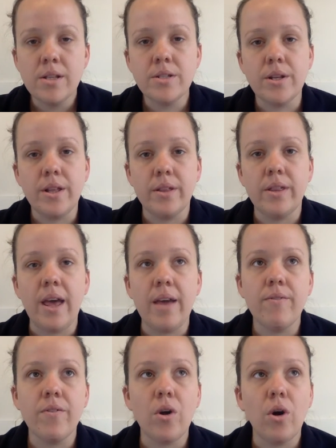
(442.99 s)
so that
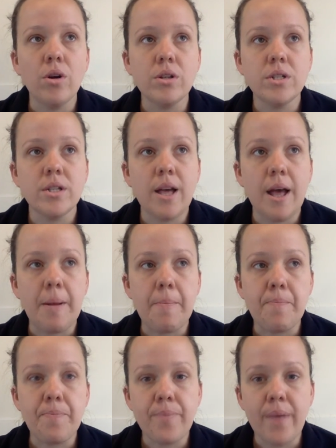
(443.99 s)
they've got
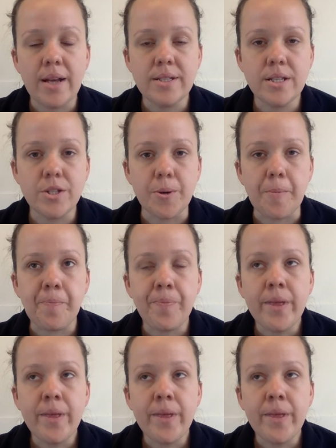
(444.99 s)
access to it.